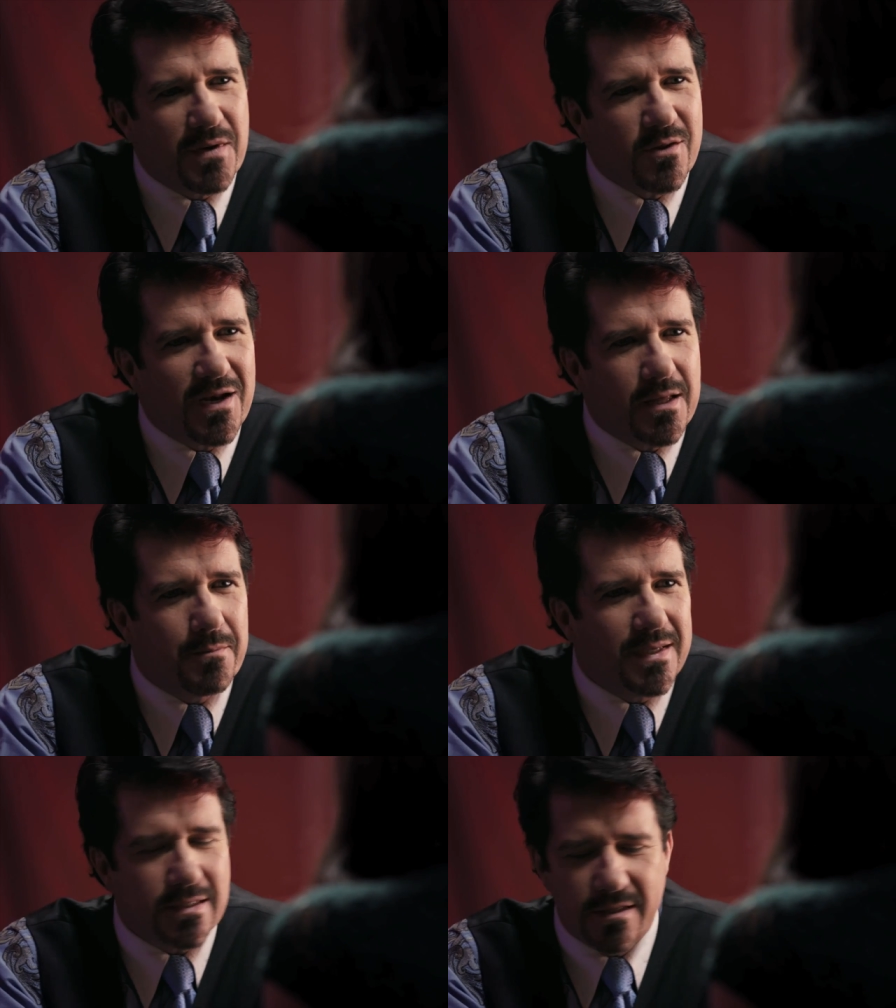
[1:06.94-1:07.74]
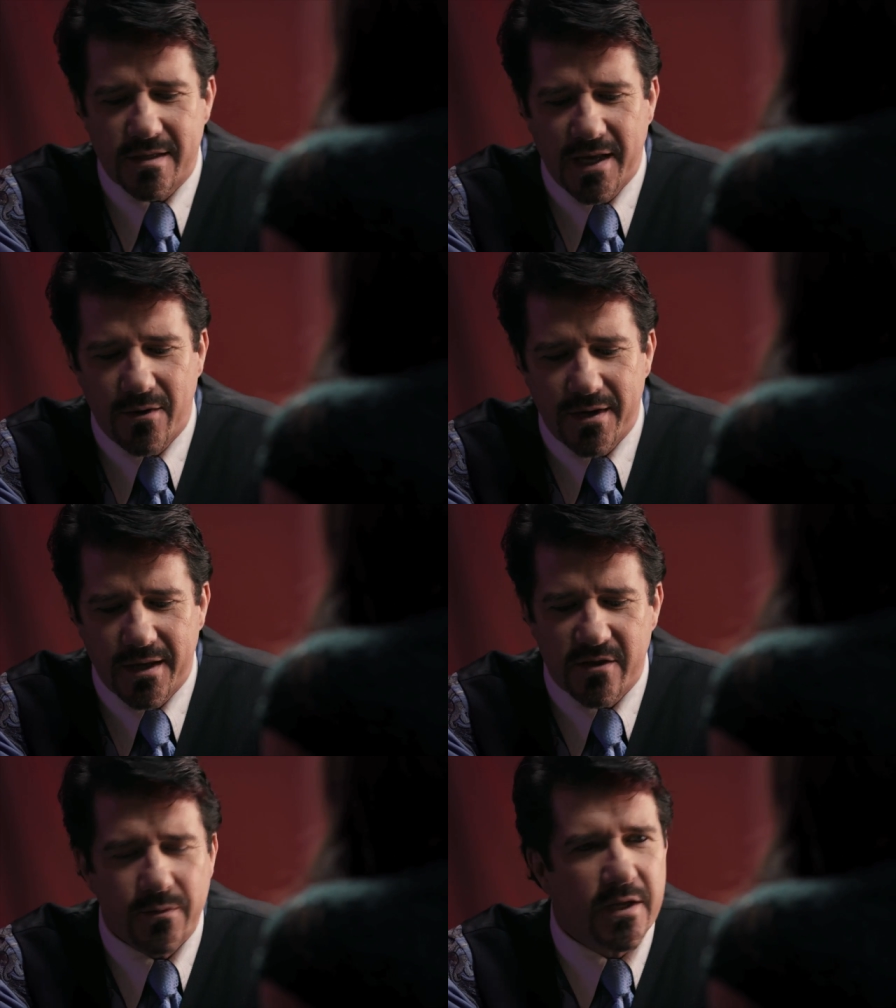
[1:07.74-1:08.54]
much like a mentalist
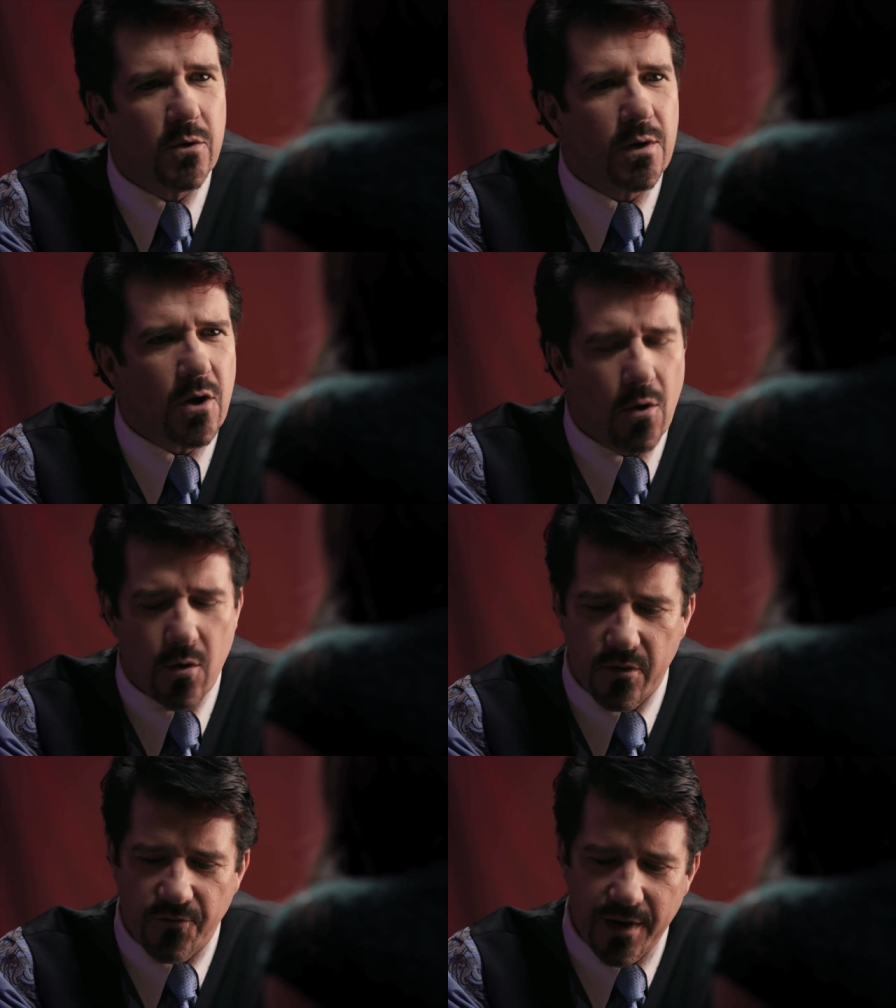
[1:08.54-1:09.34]
nowadays when they do a cold